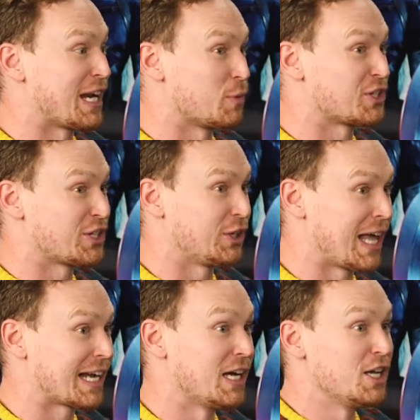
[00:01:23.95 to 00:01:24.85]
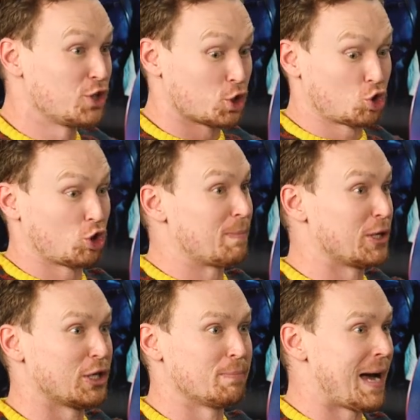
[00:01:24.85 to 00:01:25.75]
It was still like
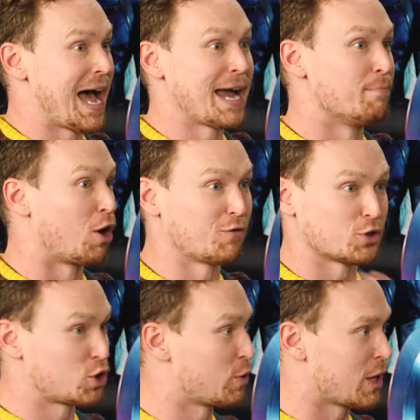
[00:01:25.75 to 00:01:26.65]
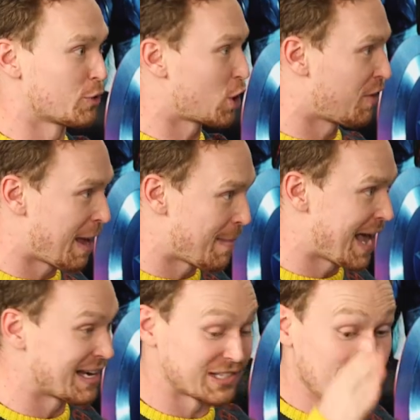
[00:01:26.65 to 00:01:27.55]
distributed by Marvel Studios, all that
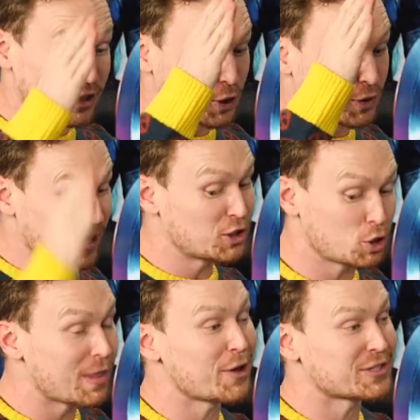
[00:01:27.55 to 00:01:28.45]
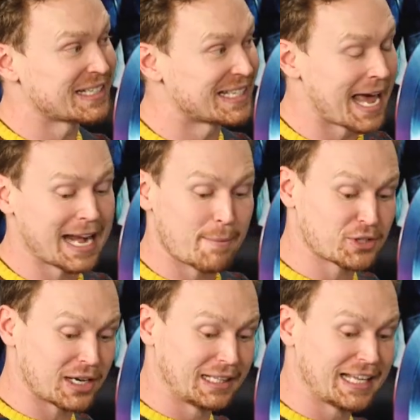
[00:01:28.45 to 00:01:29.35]
Madness. So since 2010, I'm
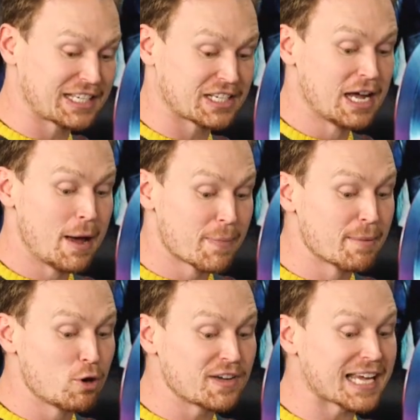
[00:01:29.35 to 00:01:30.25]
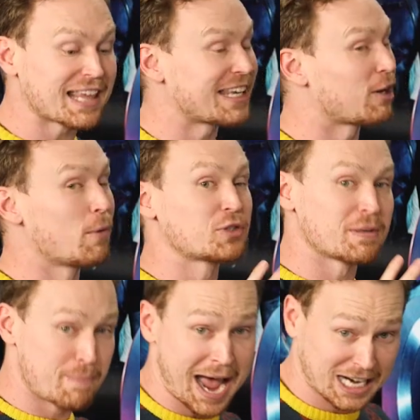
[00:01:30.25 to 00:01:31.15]
just going to list the movies I think are most
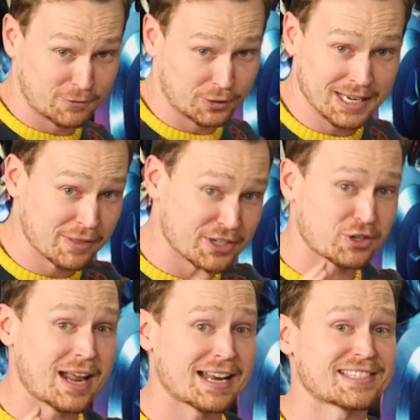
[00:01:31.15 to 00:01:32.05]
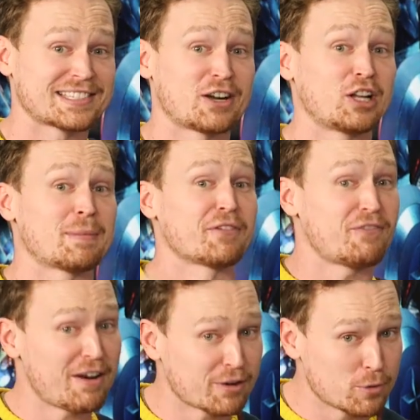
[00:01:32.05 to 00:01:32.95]
impactful. Now, these are not necessarily my
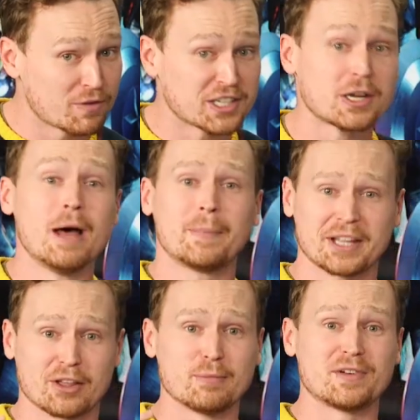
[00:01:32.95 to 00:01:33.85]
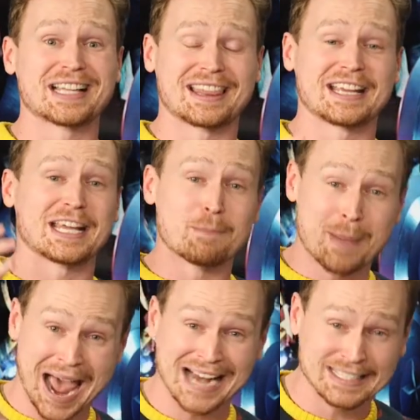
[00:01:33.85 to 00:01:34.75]
favorite movies, but they're the movies I think
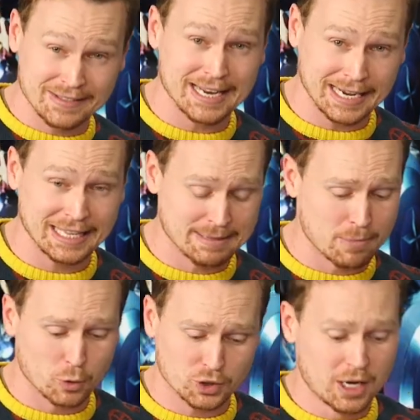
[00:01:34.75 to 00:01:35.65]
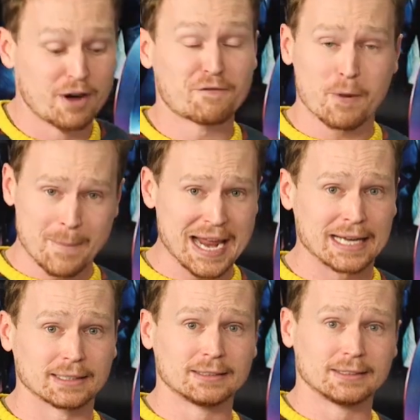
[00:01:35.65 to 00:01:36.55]
impacted the decade the most. For
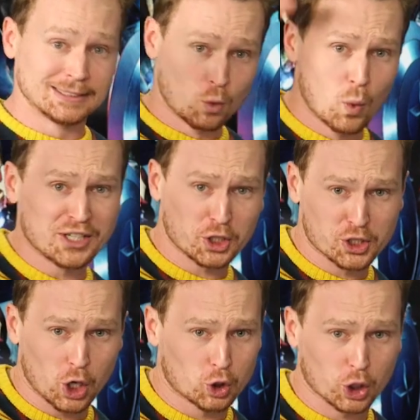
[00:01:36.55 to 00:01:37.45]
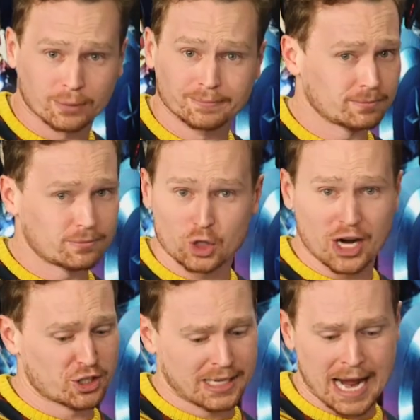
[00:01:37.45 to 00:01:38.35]
me, Winter Soldier
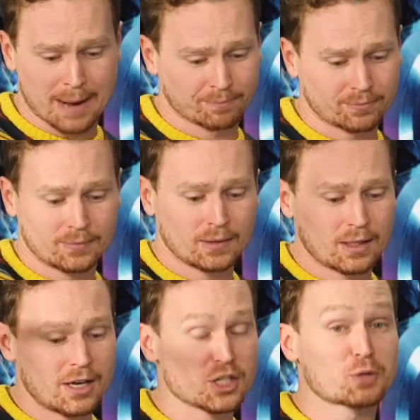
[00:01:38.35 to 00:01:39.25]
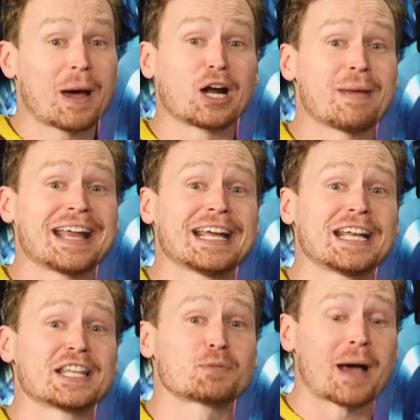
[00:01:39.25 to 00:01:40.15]
changed the game. Spider-Man
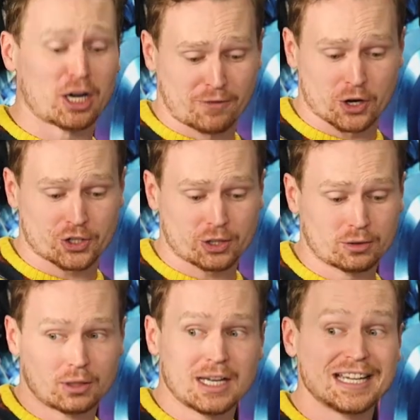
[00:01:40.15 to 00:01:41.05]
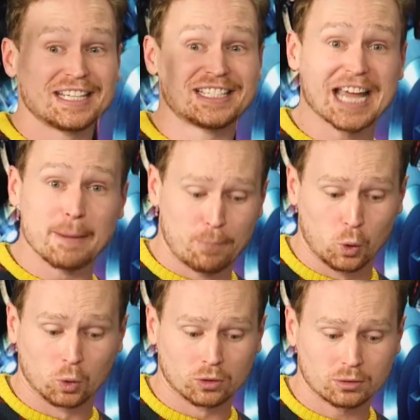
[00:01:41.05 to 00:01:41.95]
Into the Spider-Verse,
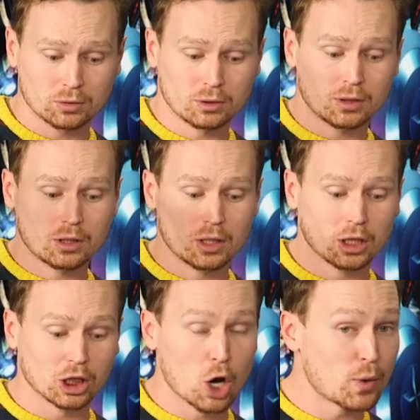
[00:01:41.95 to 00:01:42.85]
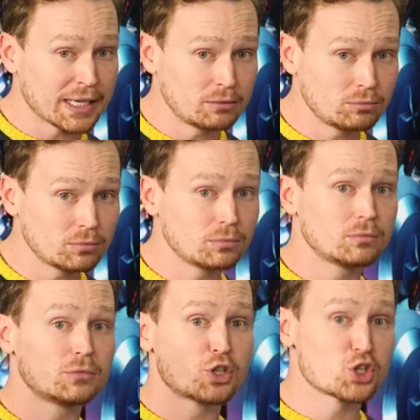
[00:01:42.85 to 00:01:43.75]
Deadpool, Logan,
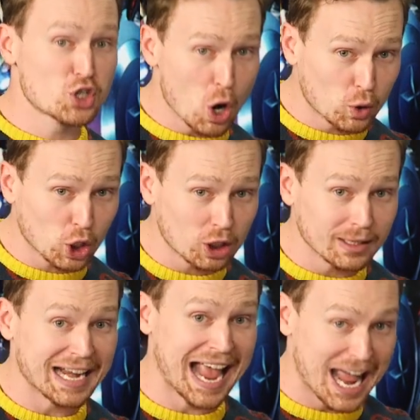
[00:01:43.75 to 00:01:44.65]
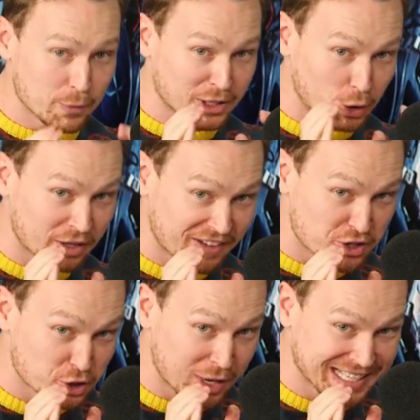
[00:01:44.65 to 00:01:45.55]
Joker, and I had to include
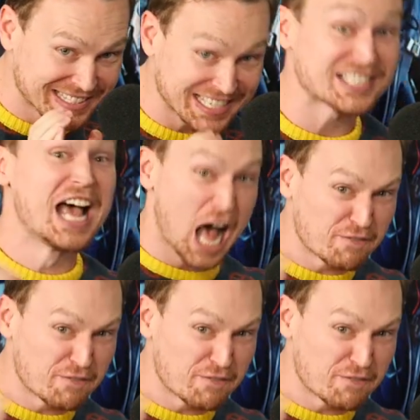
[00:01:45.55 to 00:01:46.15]
Avengers, so I did six.